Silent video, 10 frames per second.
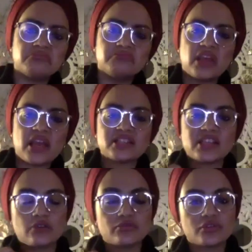Yeah,
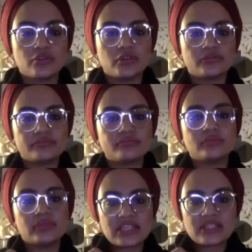sounds good.
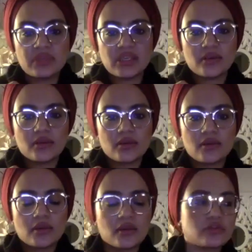Let's meet.
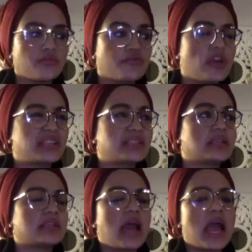So Fraser
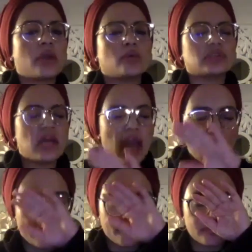said, I was
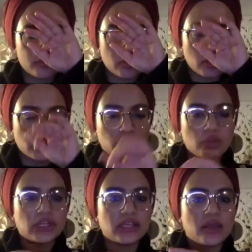
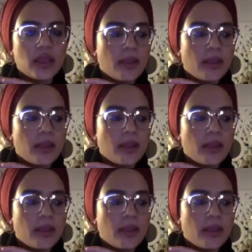absolutely